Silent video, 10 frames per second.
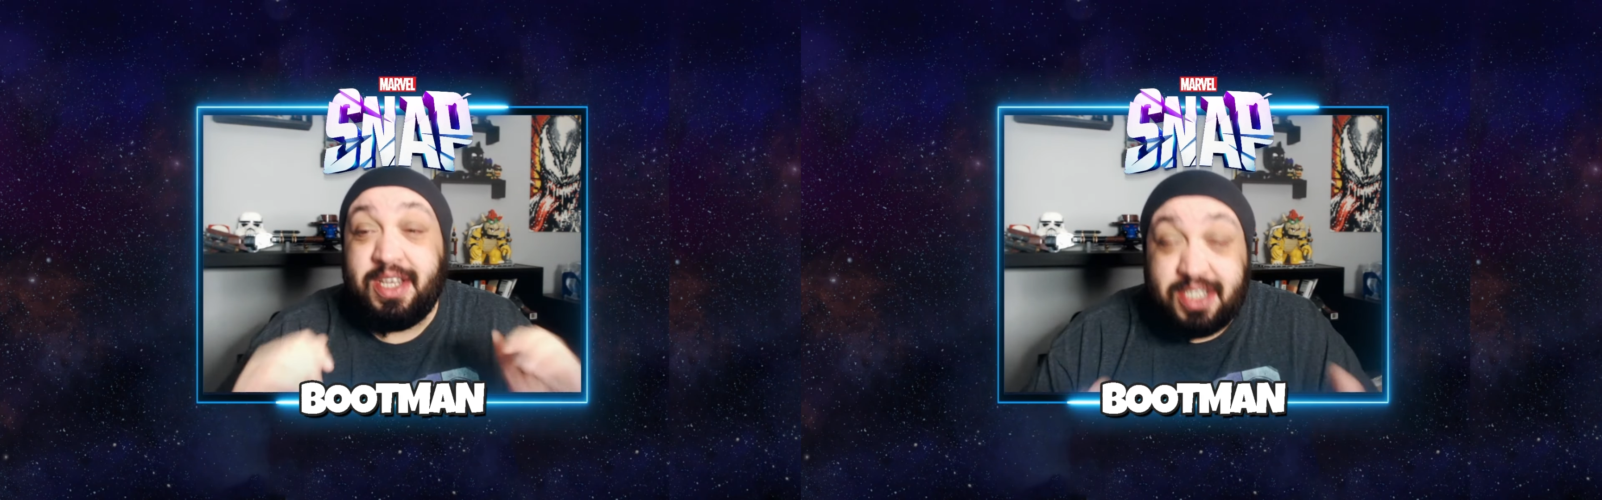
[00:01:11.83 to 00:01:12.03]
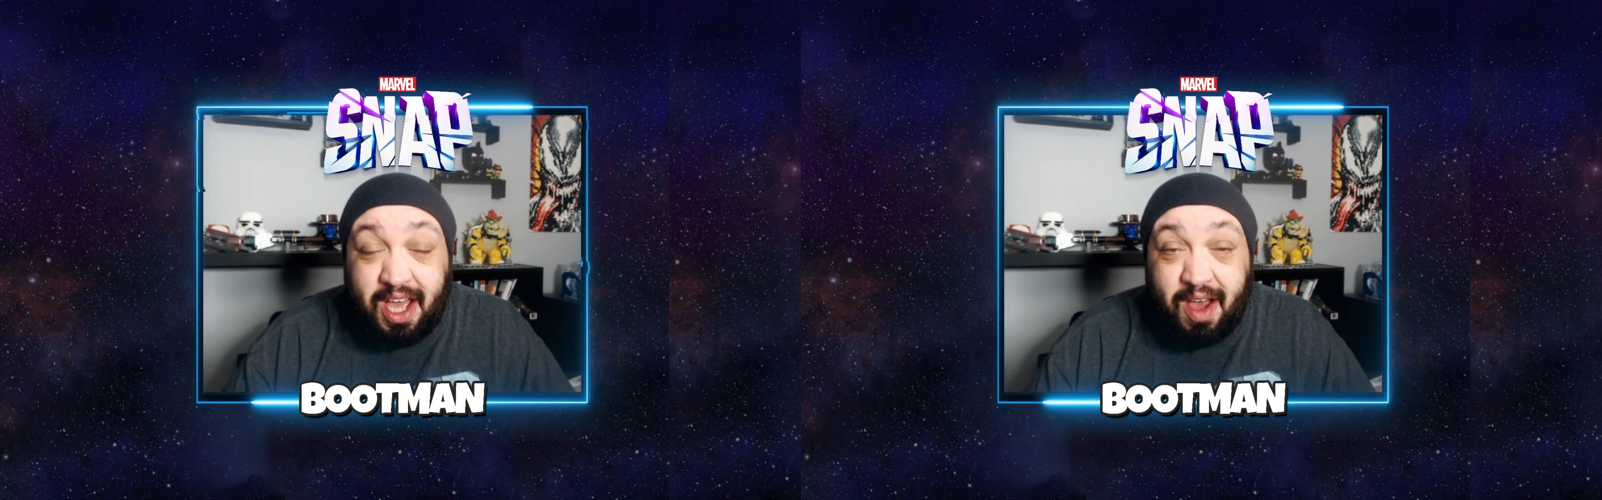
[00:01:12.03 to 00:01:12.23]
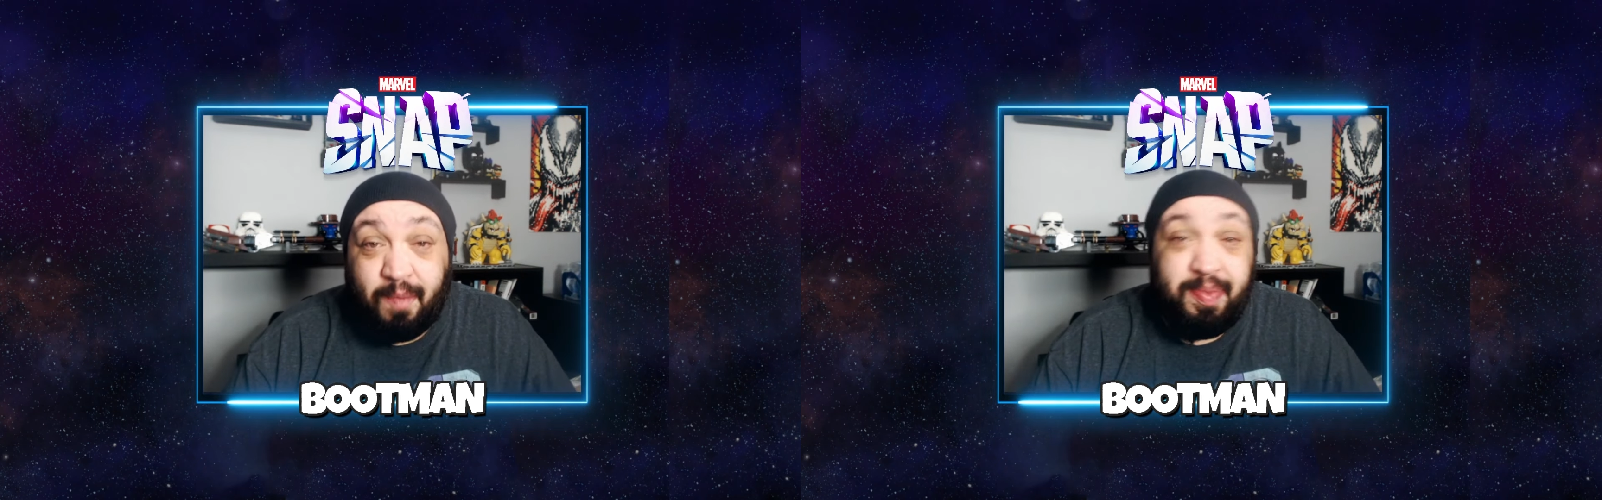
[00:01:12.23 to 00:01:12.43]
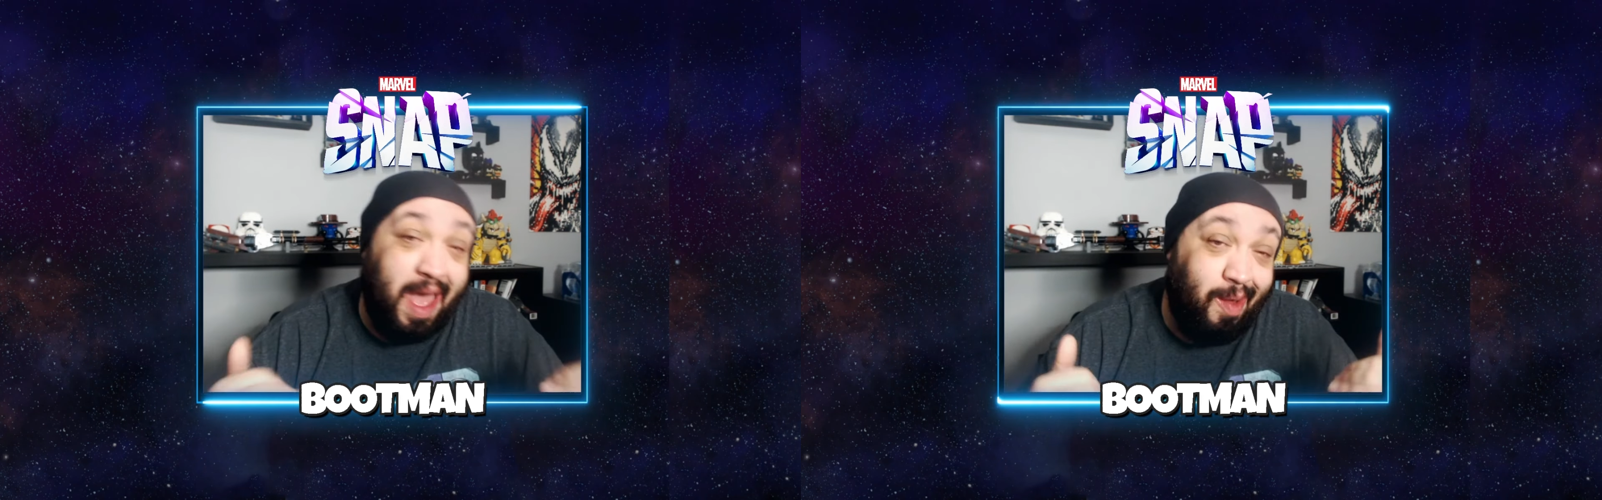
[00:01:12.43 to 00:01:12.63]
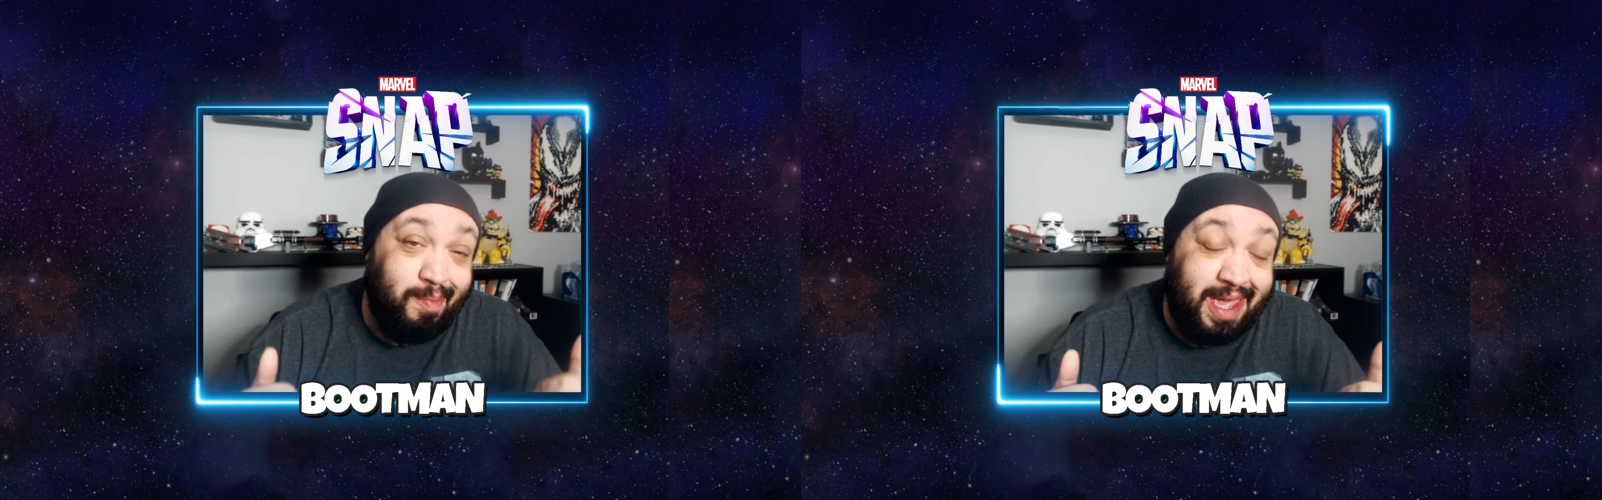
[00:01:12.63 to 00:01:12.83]
So
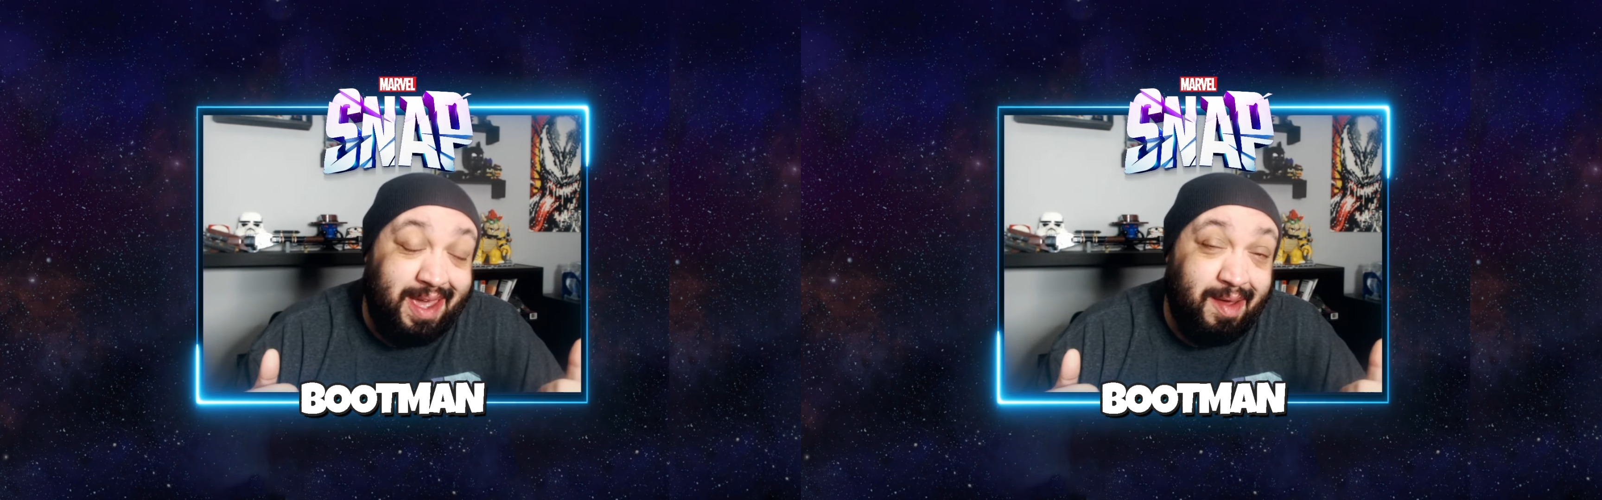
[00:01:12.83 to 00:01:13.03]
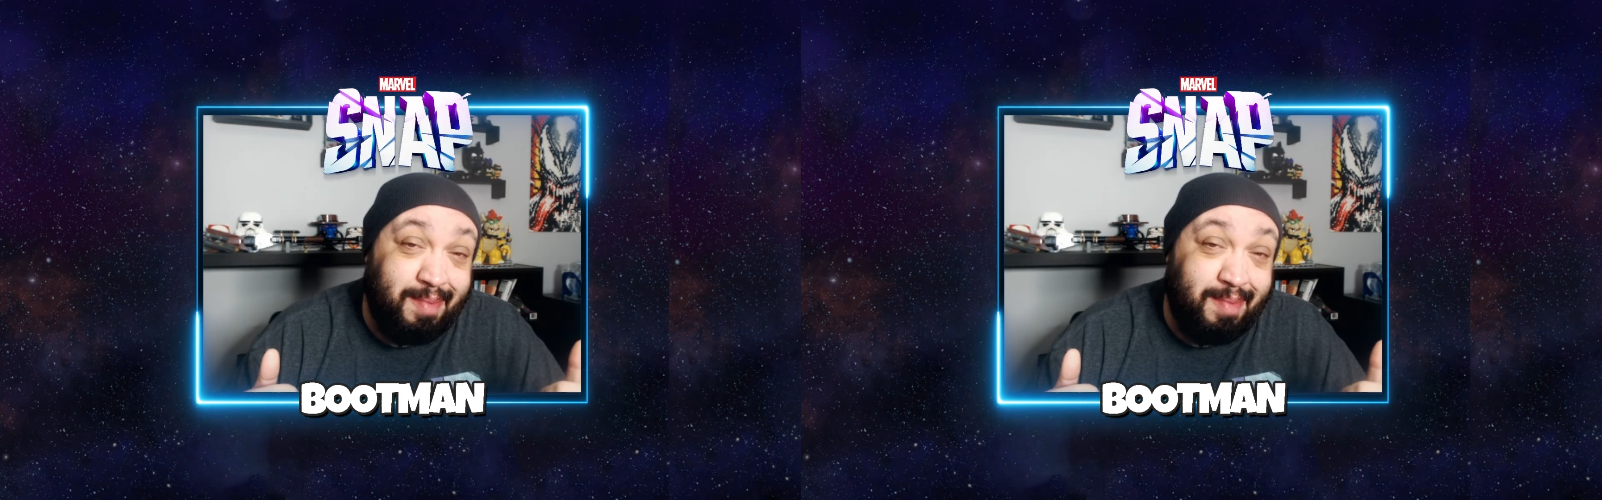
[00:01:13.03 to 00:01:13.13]
help me